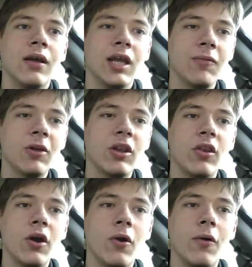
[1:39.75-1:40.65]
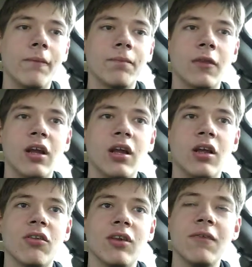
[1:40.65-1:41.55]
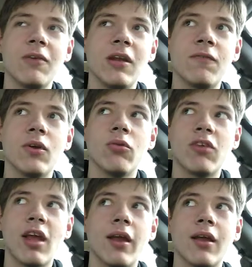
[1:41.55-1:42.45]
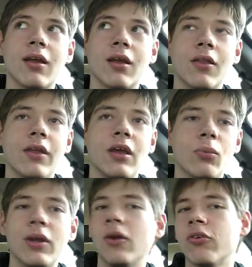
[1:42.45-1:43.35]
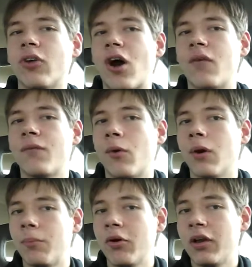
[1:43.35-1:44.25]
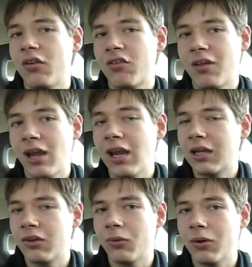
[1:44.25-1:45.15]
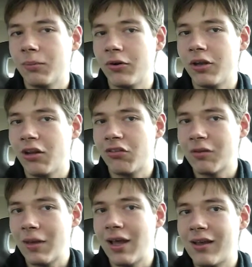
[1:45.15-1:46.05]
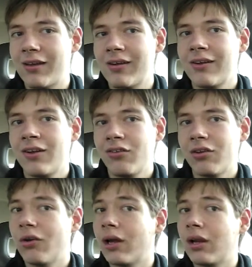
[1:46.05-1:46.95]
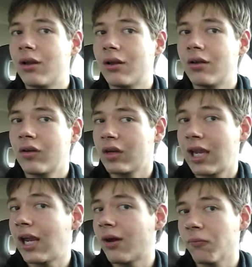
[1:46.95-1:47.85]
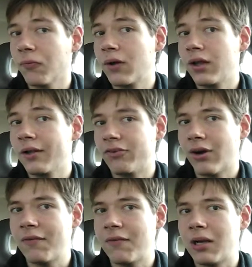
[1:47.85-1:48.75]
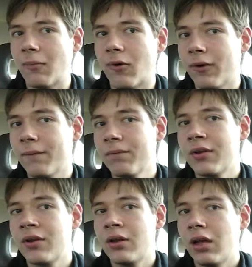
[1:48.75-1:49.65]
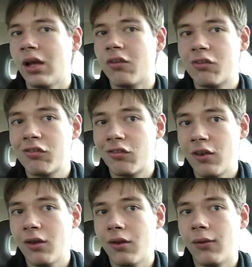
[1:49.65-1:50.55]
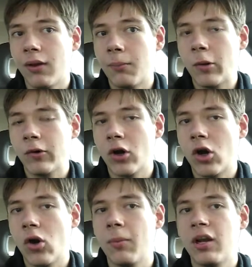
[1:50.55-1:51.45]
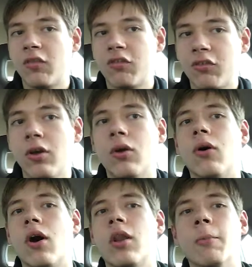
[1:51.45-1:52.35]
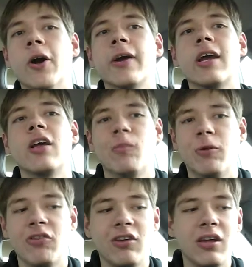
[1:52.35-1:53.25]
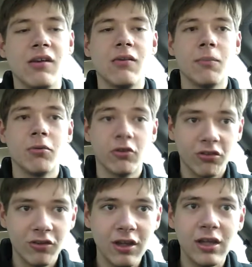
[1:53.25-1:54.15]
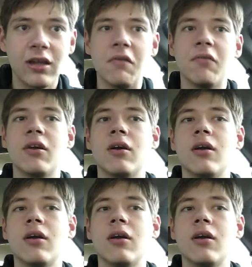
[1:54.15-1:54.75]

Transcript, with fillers: Even though it is, even if you take the wheels off or put in and or put in cement so it can't really drive anymore it's still a motorhome it's still on the market it's perceived perceived